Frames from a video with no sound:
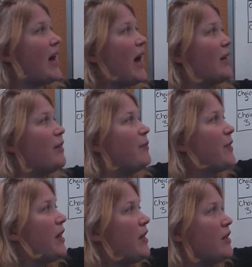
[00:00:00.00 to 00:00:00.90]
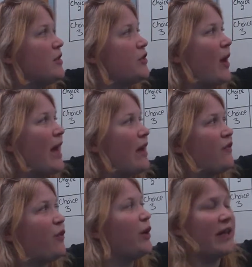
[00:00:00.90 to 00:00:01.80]
column. So I
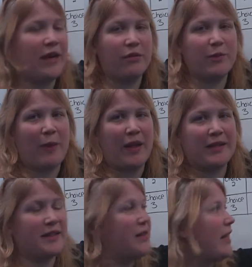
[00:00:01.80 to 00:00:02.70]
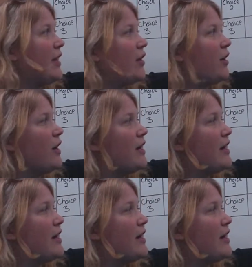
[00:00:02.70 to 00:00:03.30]
had 48 responses here.